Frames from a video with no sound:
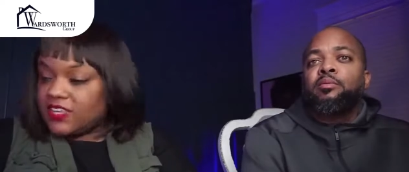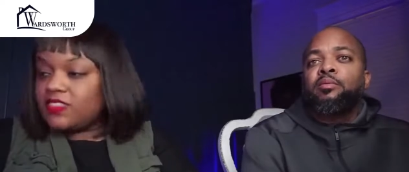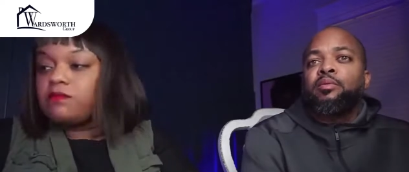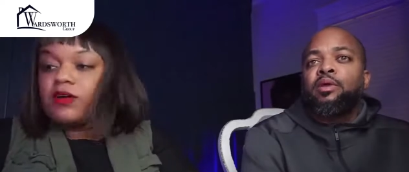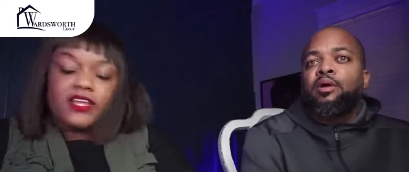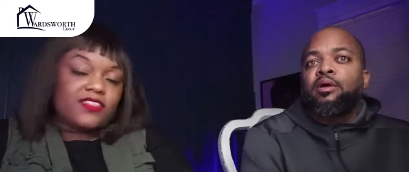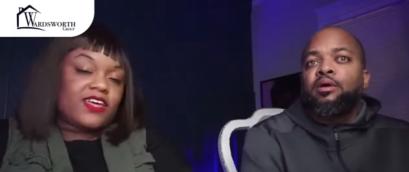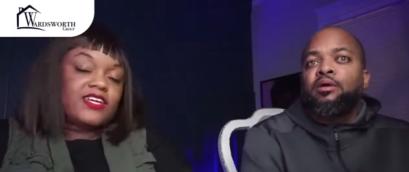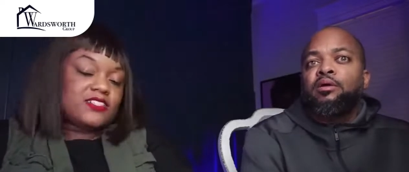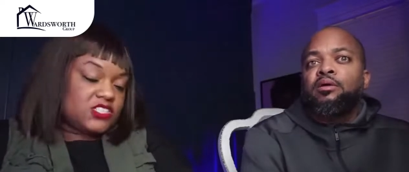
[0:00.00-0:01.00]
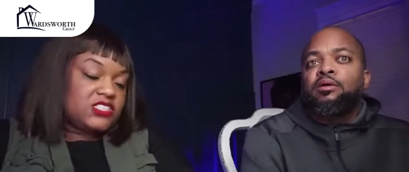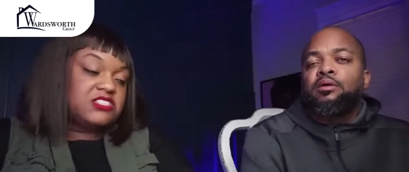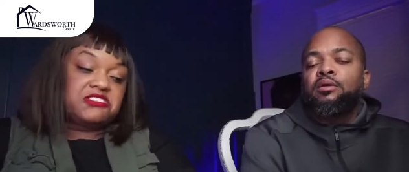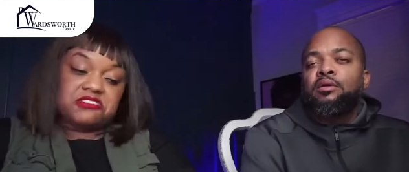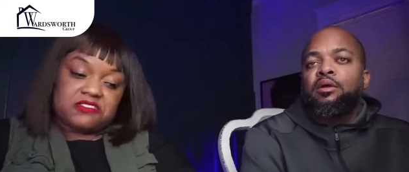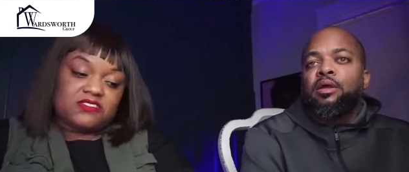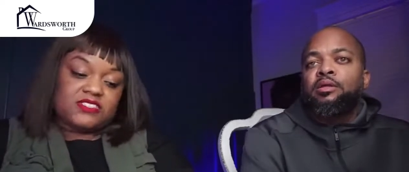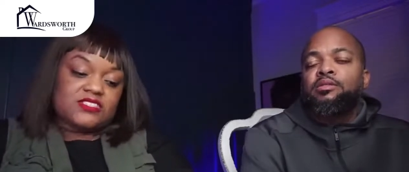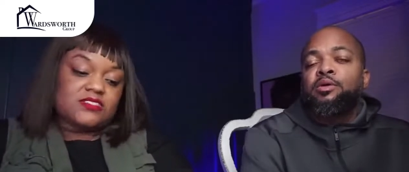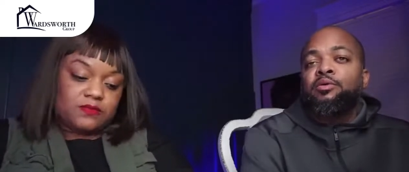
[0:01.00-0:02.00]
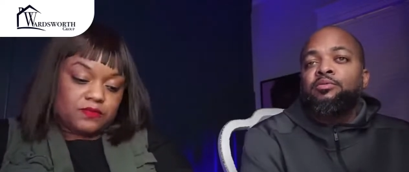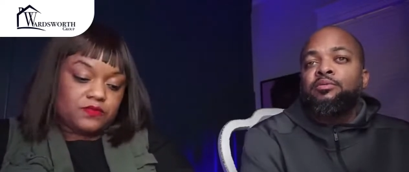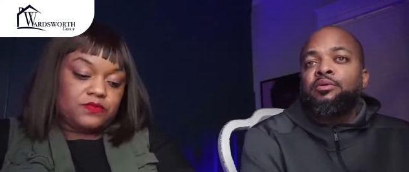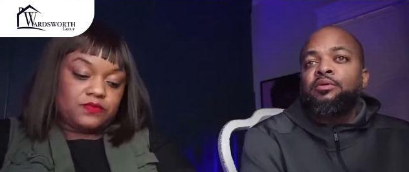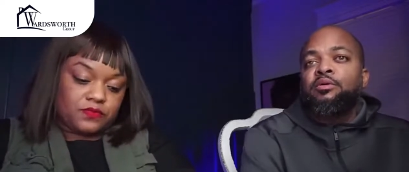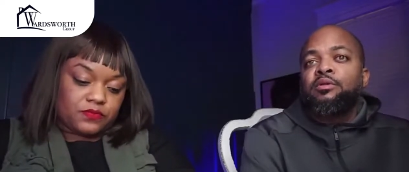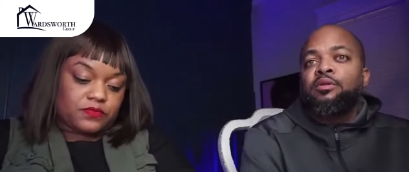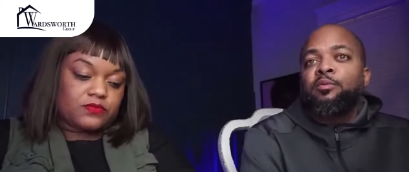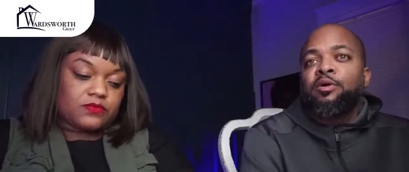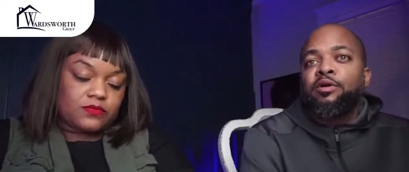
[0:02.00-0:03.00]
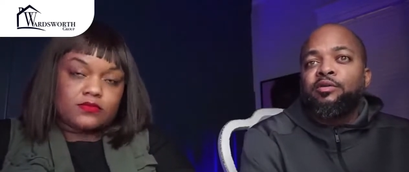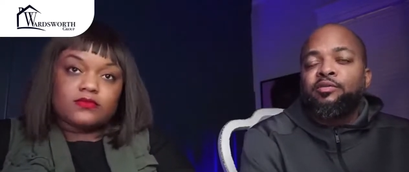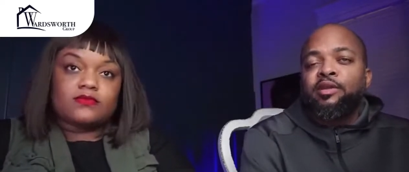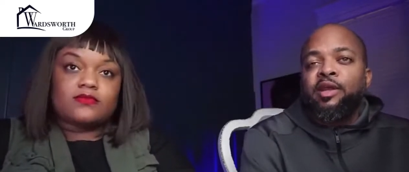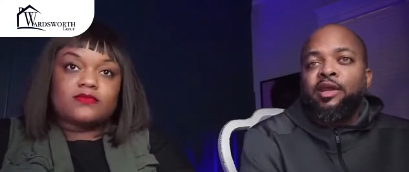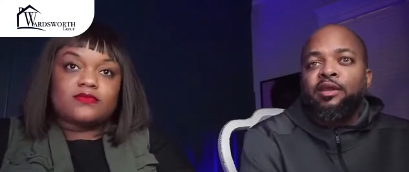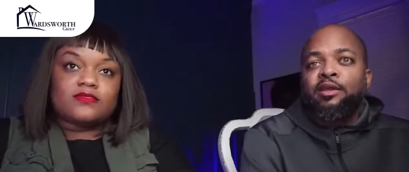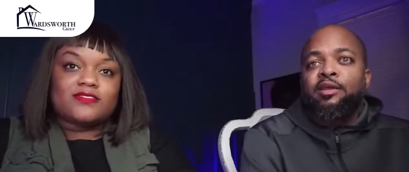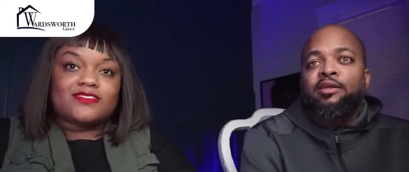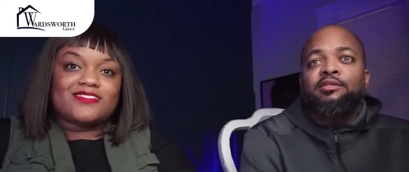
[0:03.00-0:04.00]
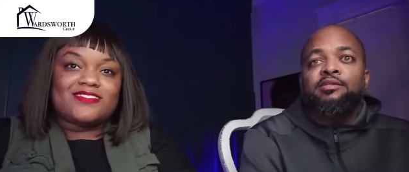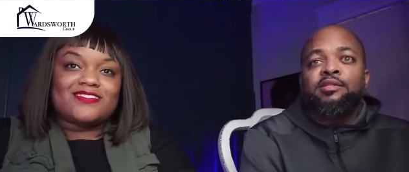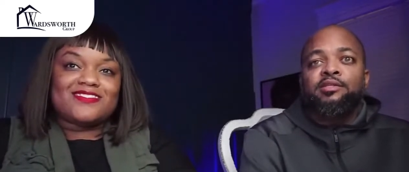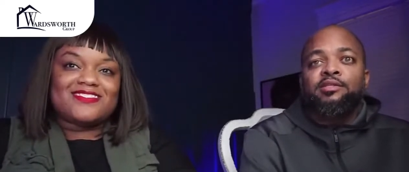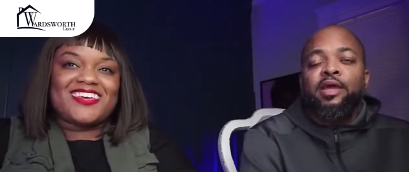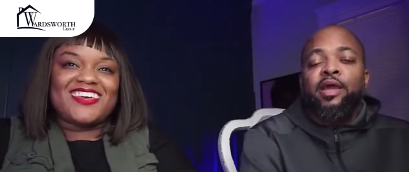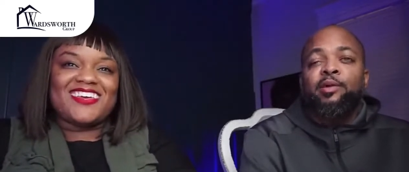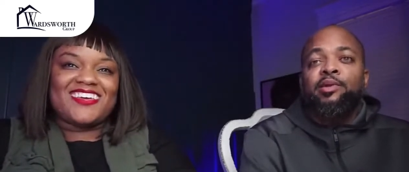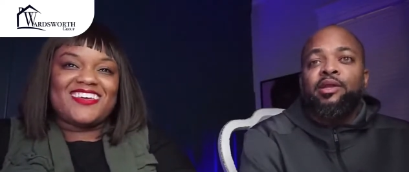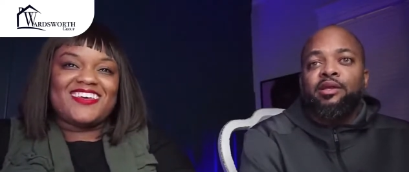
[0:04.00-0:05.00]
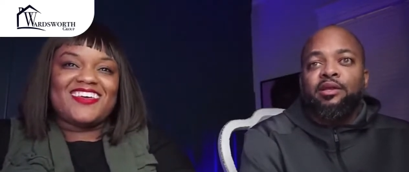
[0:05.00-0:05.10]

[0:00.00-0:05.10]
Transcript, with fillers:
Speaker 1: get the money that she deserves.
Speaker 2: So the, uh, the word of the day, kids, is equity.